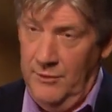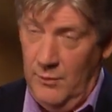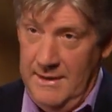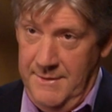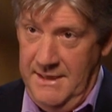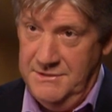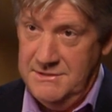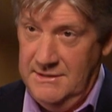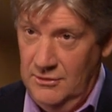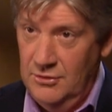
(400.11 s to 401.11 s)
the white
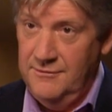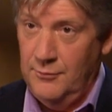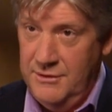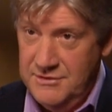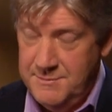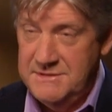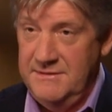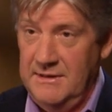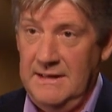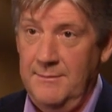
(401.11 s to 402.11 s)
pages and look for you
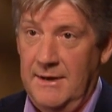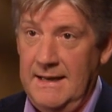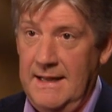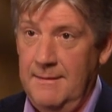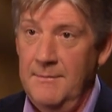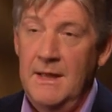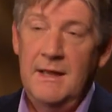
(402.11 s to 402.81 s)
specifically by name.